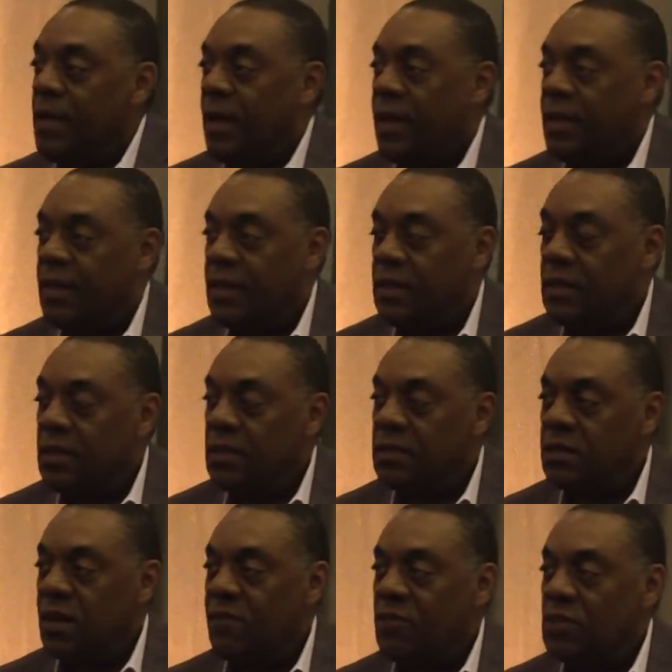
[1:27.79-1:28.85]
I think that
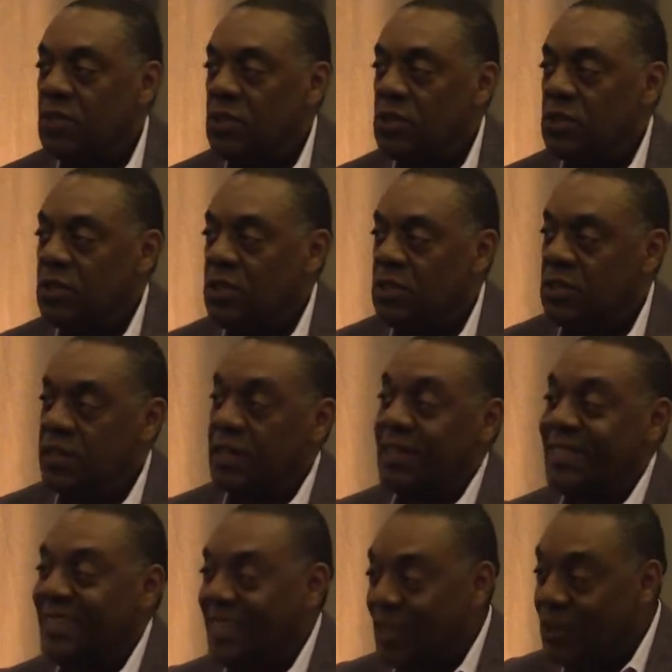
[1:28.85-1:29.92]
this conversation needs to
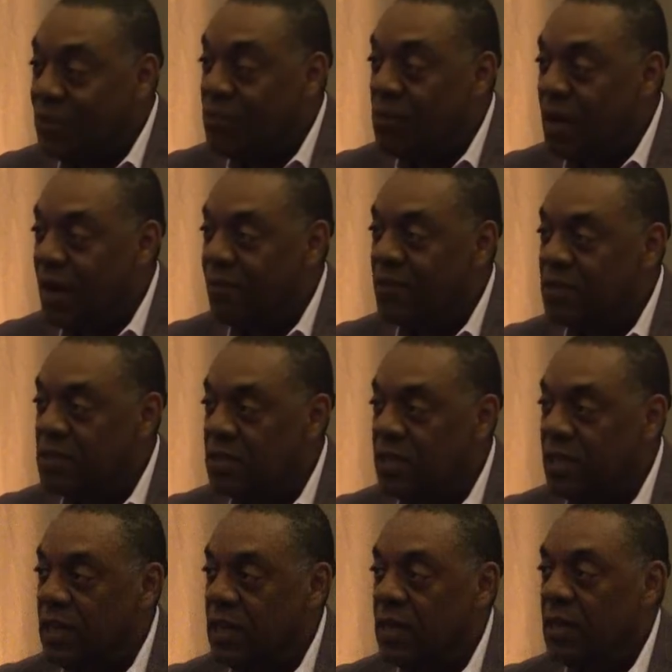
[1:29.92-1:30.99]
continue.
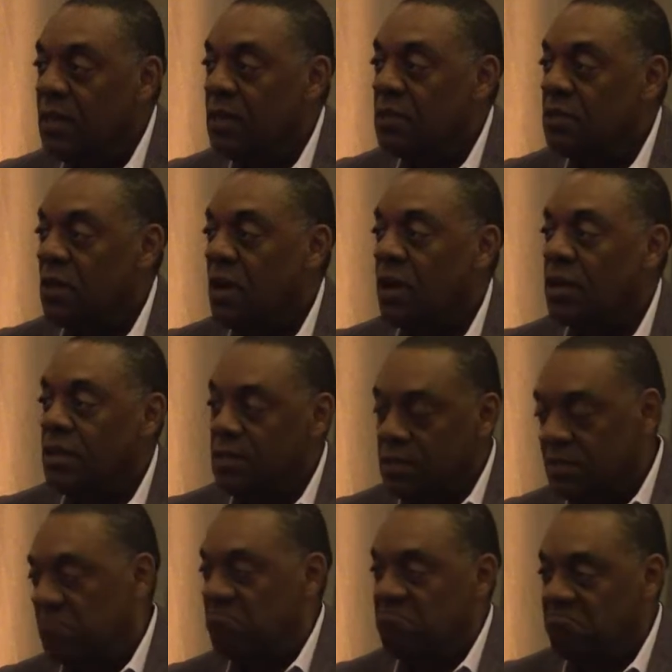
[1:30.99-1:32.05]
Obviously, talk
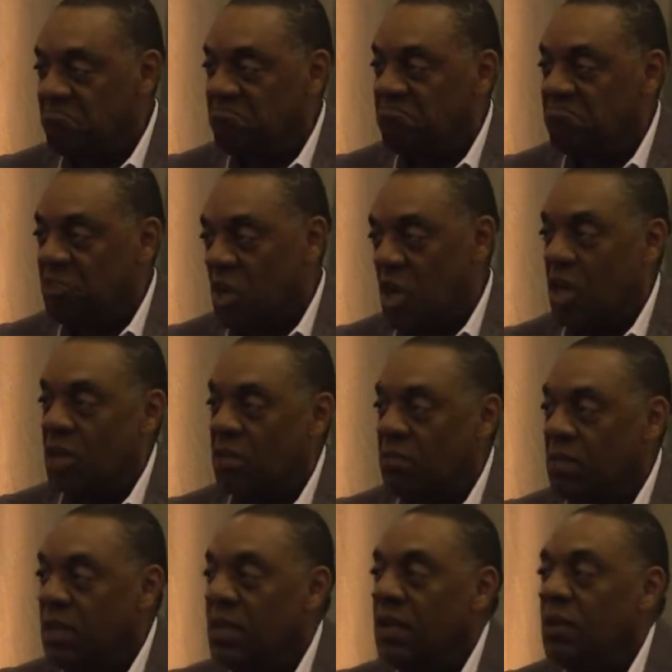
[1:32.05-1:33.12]
is talk.
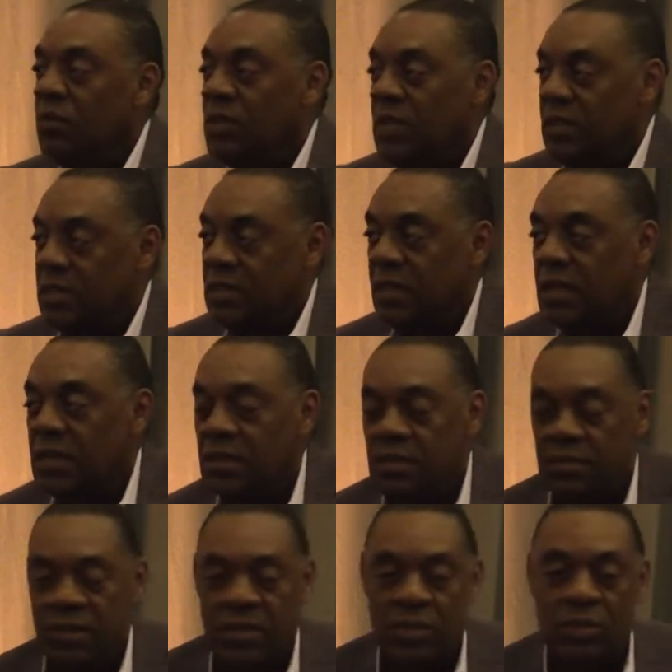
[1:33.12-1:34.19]
We need to take
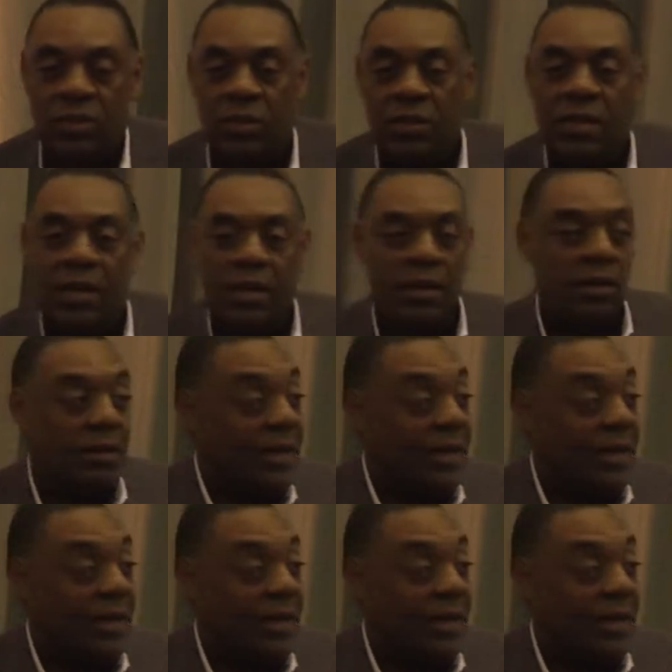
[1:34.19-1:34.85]
this message to the Hill.